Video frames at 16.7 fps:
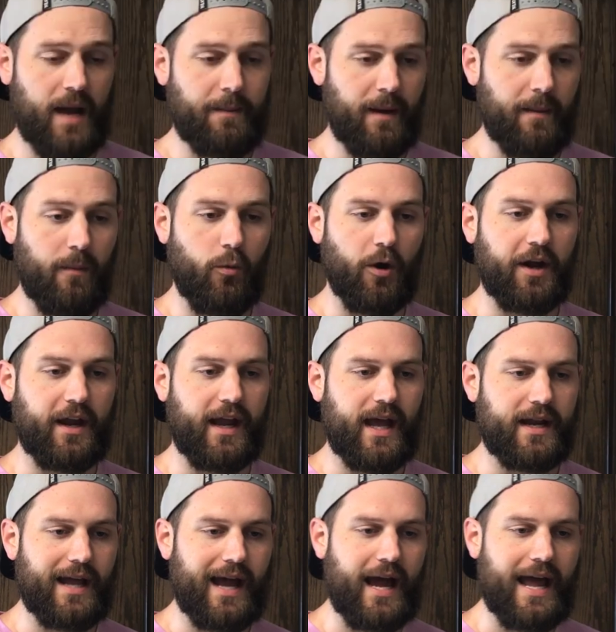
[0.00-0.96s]
I'm working
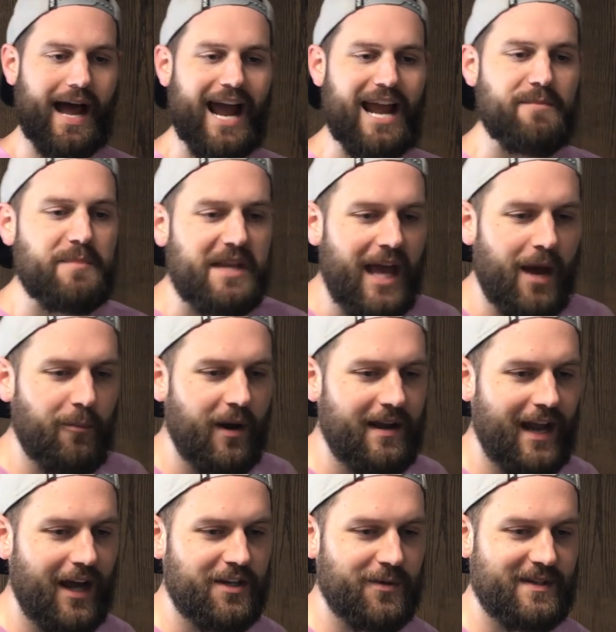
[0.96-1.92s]
at IBM
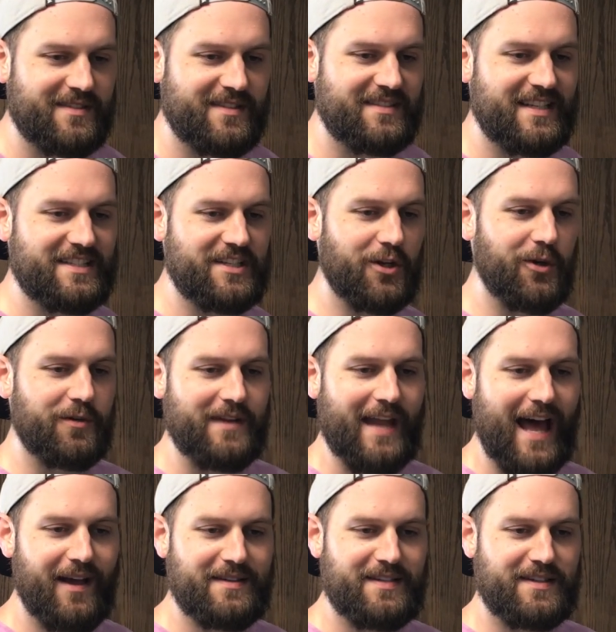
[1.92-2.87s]
right now, doing statistical
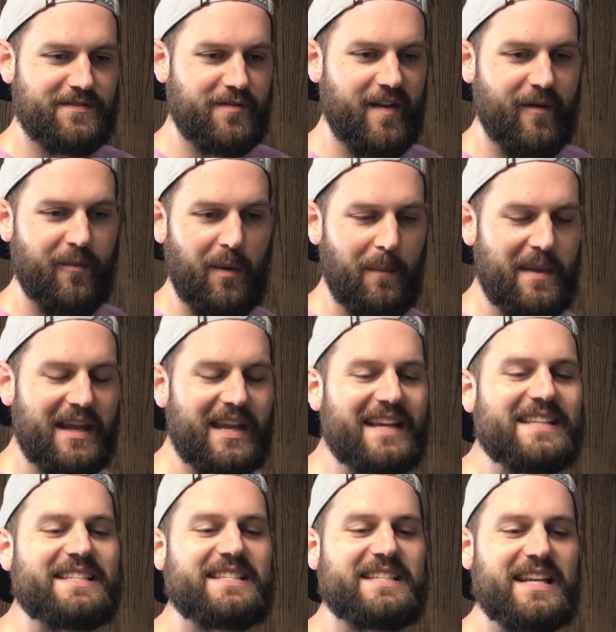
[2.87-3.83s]
analysis for them. I'm
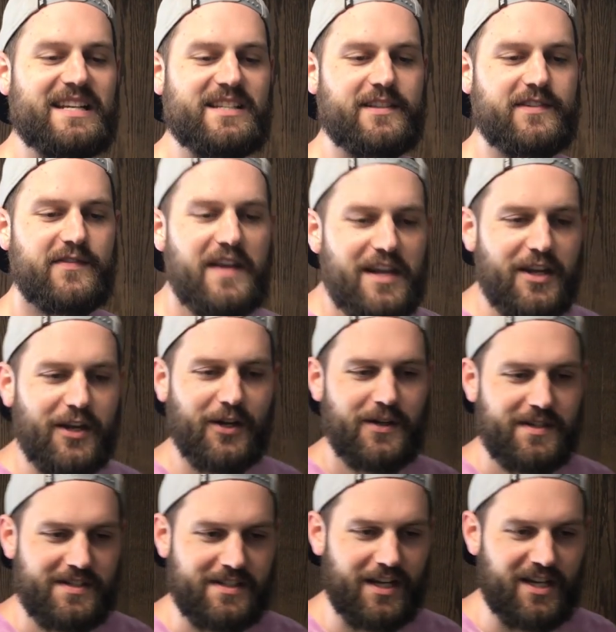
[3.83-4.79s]
making six
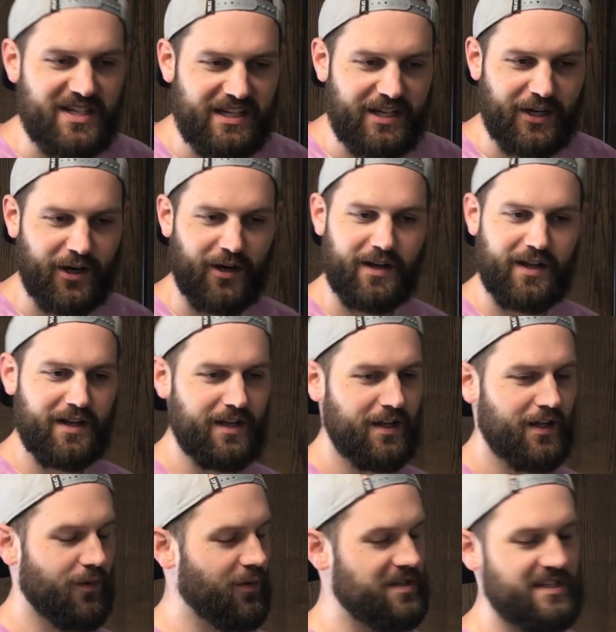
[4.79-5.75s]
figures a year,
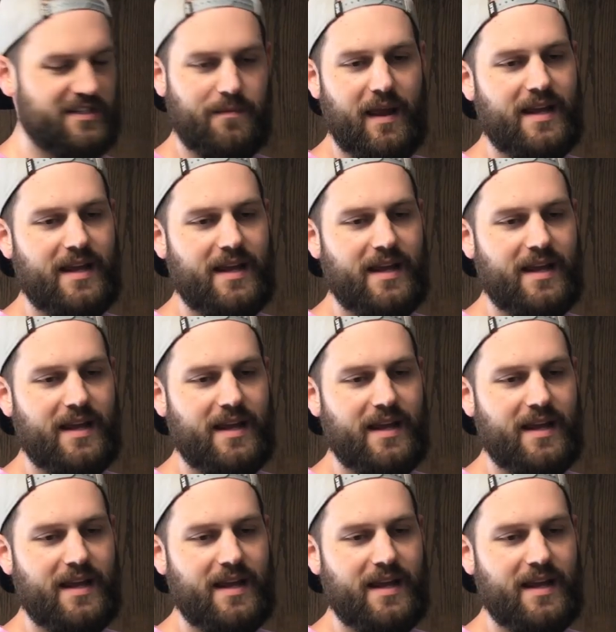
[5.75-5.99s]
which is